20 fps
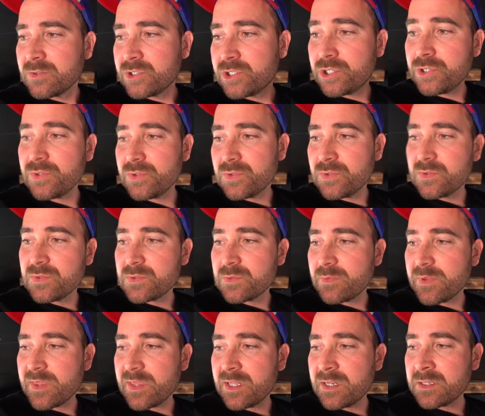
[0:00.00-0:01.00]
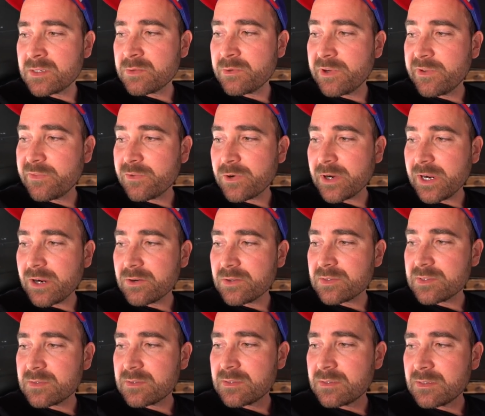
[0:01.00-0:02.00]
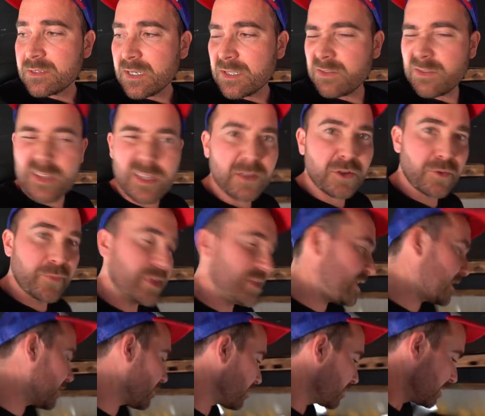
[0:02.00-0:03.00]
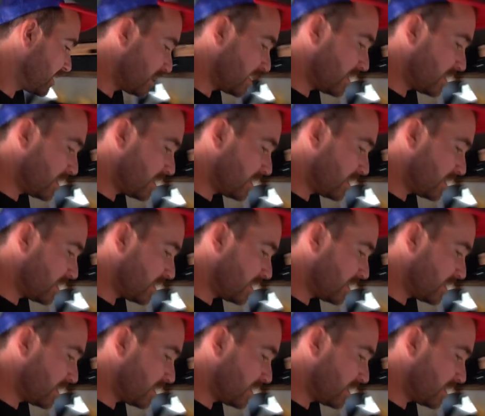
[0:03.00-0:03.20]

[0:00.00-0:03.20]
choose within 24 hours. I'll do that a little bit later.